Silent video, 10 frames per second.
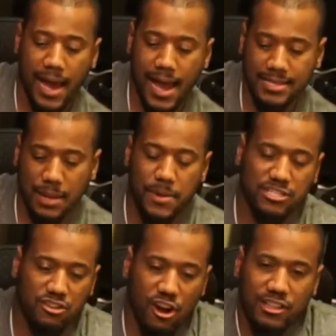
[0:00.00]
as I
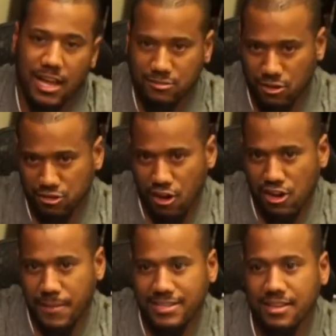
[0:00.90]
mentioned earlier, I was going to
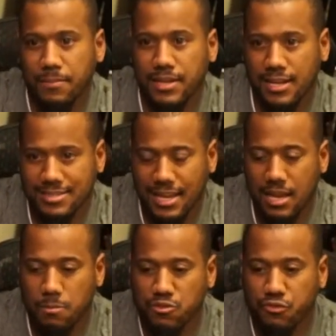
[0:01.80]
talk about something else that
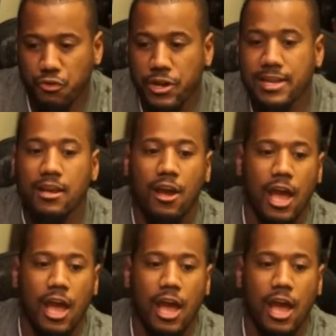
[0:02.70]
comes free.